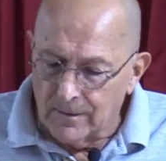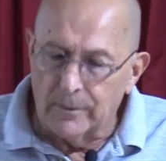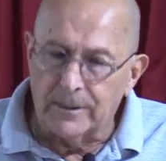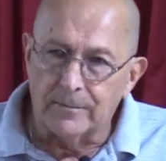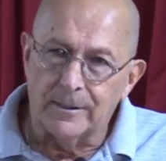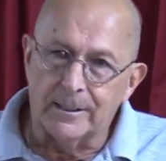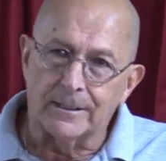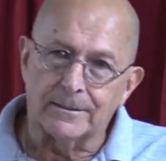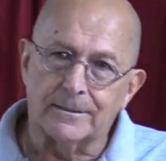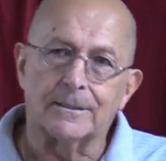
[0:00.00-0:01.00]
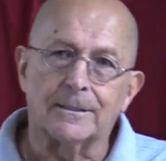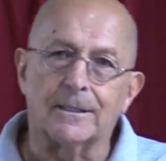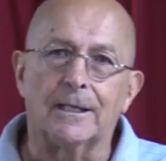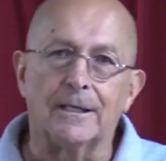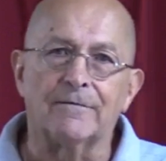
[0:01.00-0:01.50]
we can begin to
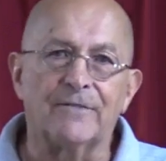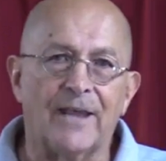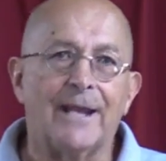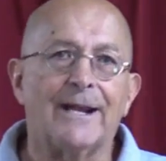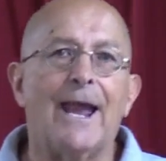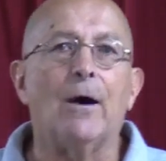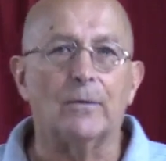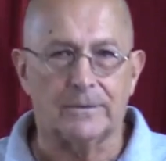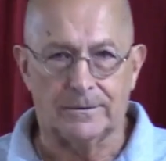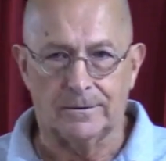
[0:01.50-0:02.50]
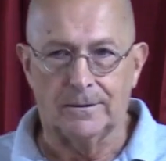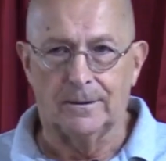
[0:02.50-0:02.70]
live that out.